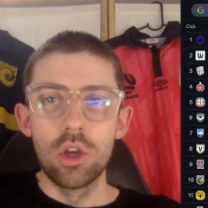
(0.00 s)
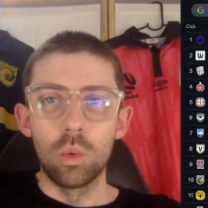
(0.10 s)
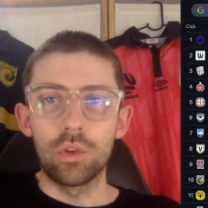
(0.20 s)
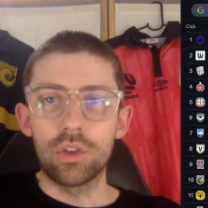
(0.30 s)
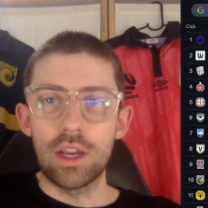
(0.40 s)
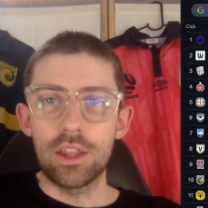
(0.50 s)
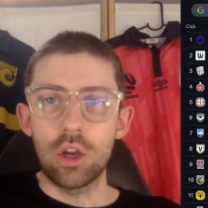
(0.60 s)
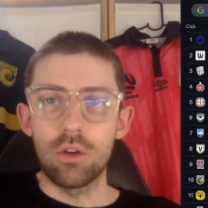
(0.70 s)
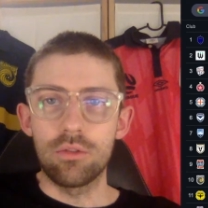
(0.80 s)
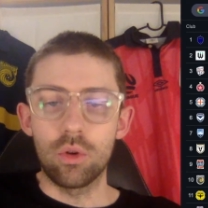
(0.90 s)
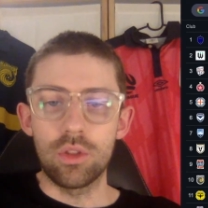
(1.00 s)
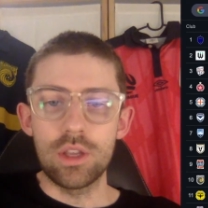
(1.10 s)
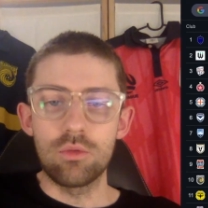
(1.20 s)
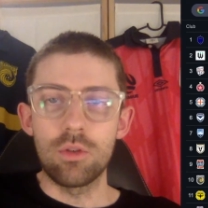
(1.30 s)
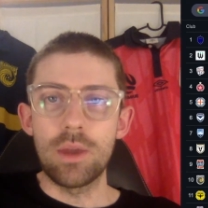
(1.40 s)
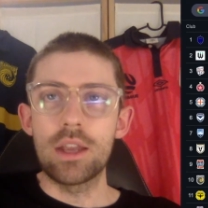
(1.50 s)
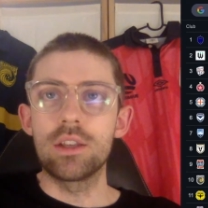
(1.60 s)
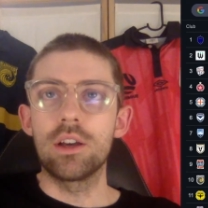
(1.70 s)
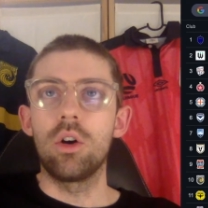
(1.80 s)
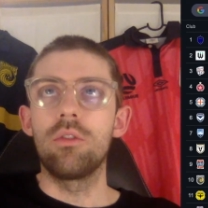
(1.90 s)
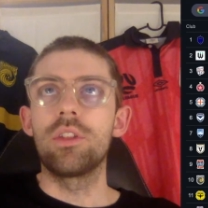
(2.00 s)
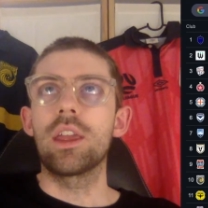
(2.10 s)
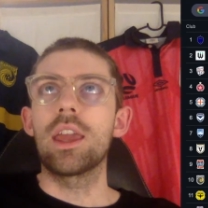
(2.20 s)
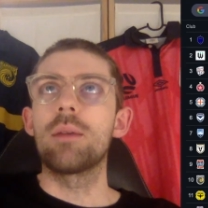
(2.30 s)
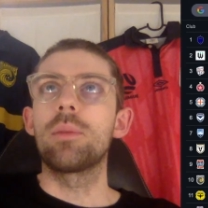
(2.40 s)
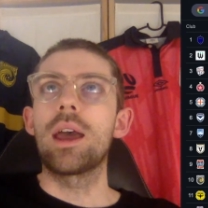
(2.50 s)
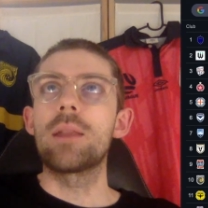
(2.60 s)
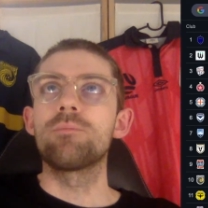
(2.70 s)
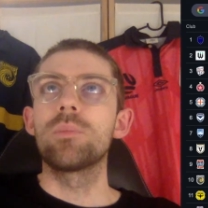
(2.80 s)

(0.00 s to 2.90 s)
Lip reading: we'll see how they go for the remainder of the campaign.